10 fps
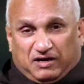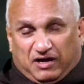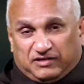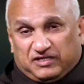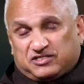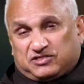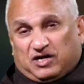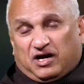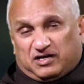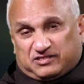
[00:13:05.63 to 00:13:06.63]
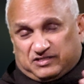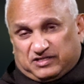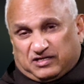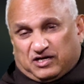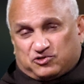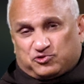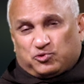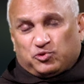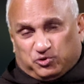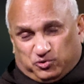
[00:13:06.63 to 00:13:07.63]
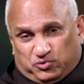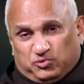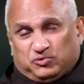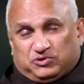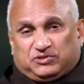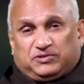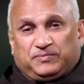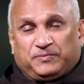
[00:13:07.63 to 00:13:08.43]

and the stars that are so huge?